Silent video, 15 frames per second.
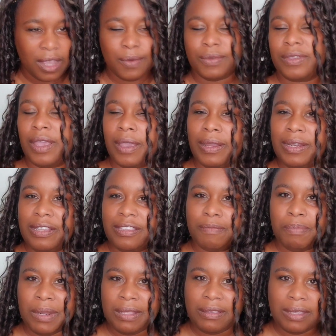I was only
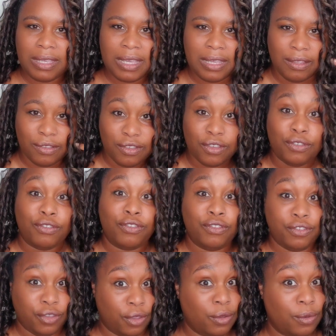splitting it into
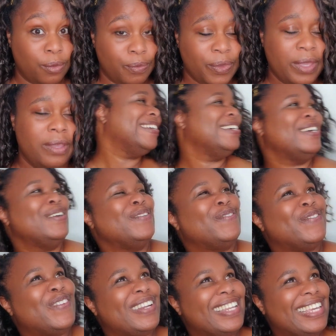2.
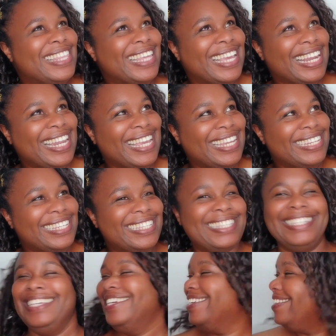What do you think,
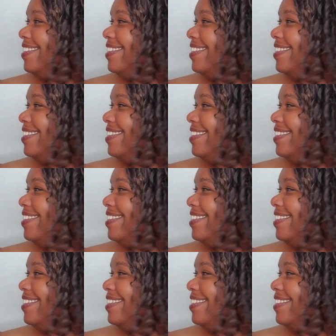ladies?